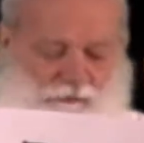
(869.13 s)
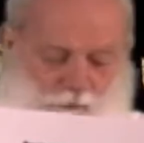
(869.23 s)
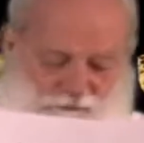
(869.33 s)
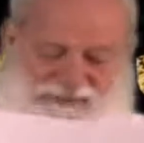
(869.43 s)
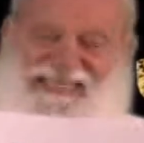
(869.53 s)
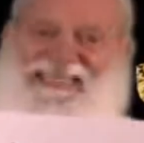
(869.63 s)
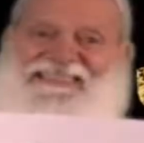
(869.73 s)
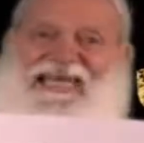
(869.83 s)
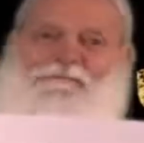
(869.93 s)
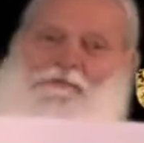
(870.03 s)
where the King
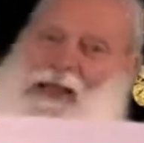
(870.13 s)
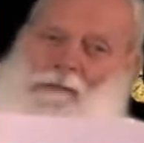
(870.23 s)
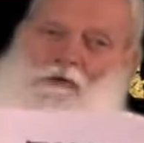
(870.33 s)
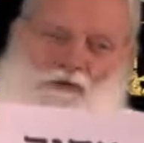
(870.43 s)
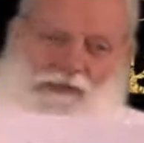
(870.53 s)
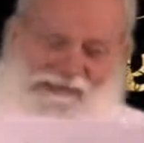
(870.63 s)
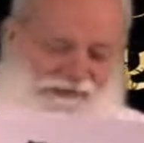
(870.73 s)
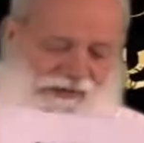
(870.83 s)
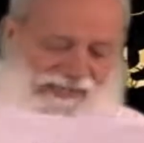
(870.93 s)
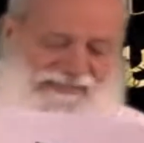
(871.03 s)
James Bible
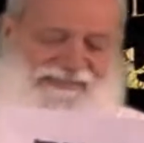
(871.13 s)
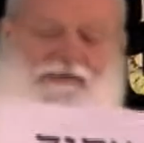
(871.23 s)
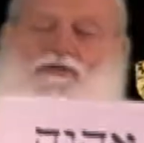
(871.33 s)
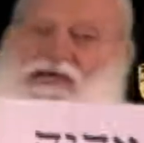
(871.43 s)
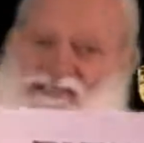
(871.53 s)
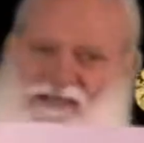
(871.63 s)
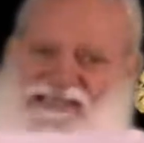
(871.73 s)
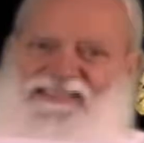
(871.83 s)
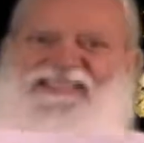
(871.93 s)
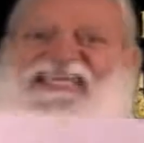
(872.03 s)
translates it,
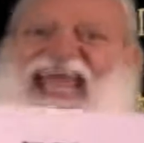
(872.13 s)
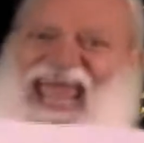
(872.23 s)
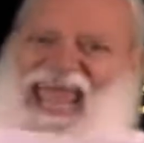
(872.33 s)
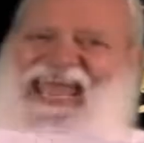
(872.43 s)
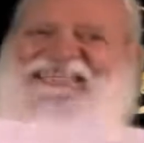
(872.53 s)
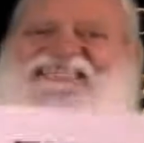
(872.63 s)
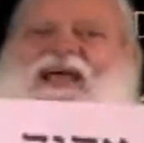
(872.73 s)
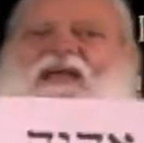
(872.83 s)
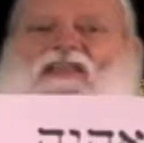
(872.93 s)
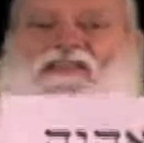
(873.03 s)
translates it as
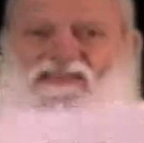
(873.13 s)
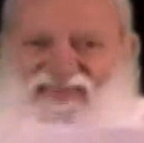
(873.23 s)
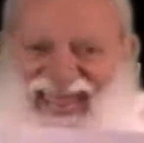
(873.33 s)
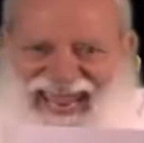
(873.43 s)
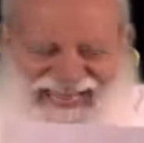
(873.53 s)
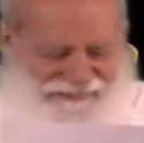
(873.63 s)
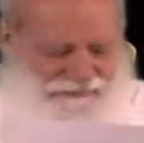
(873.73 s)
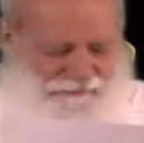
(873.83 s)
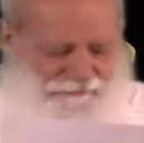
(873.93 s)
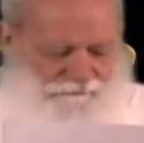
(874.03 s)
that.
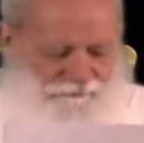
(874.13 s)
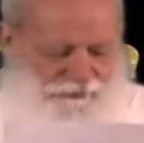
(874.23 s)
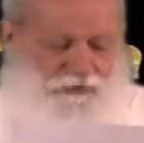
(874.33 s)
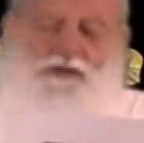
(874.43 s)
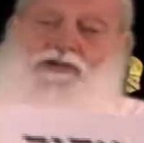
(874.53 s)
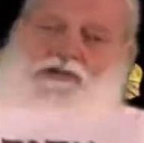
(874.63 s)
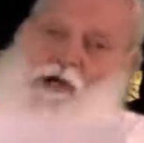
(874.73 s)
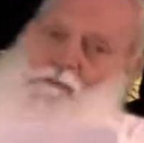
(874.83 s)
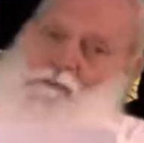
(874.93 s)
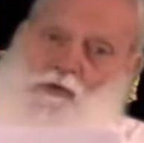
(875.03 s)

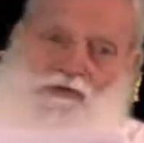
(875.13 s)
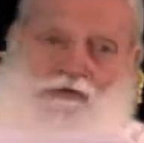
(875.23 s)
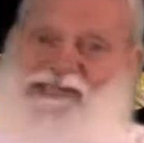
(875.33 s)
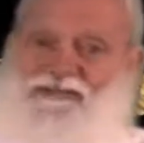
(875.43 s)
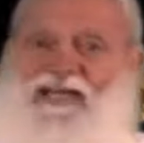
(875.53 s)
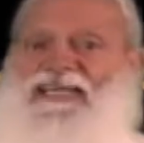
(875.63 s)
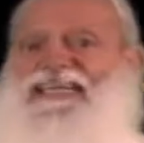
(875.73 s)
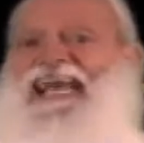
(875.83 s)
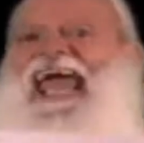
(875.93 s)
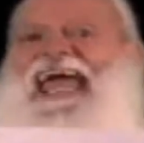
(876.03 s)
Some will translate
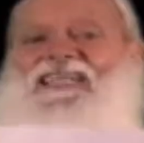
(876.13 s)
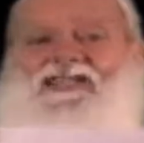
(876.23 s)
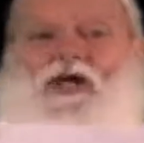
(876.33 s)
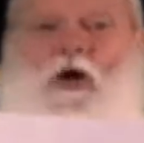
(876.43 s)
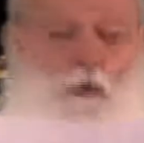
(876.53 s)
it as